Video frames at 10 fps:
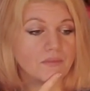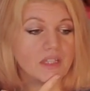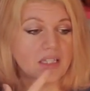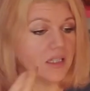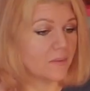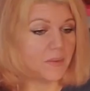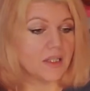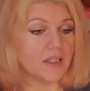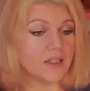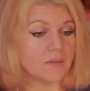ended up
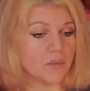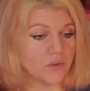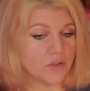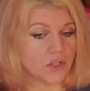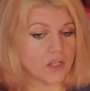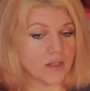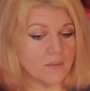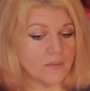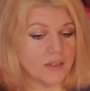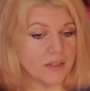eating some pork chops.